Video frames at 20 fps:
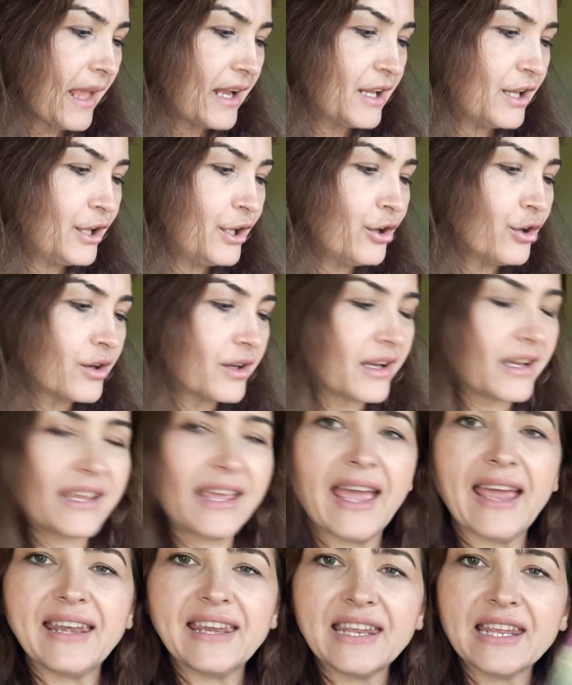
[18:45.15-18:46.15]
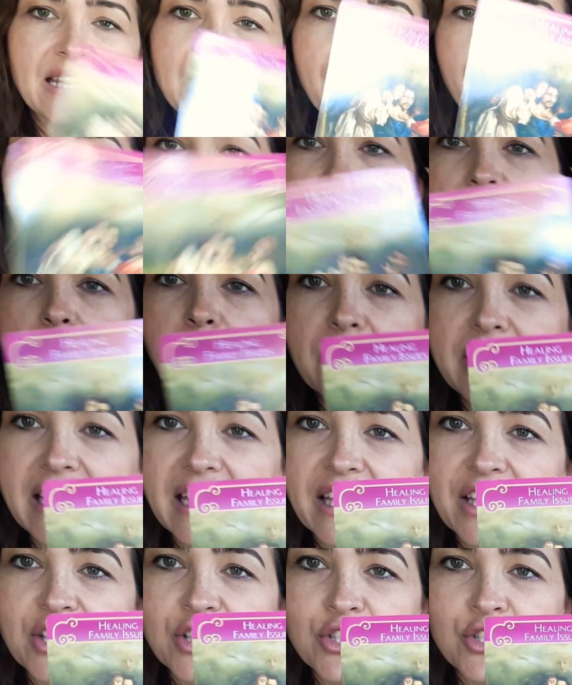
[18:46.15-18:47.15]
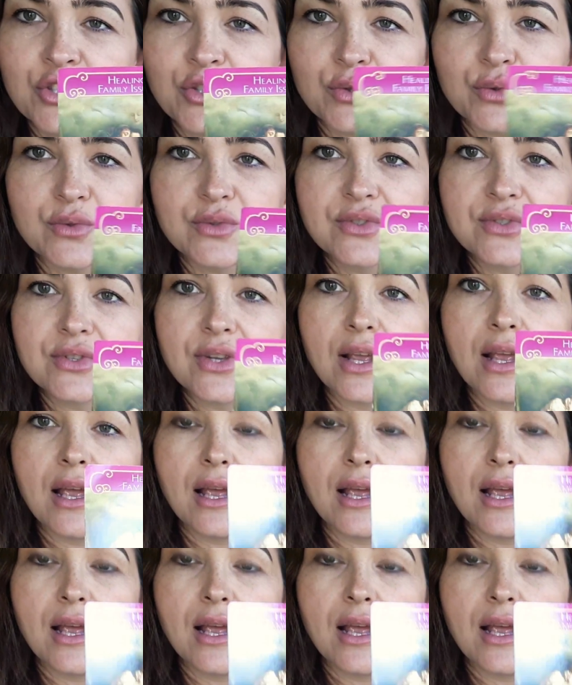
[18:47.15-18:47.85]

Look, again, healing family issues.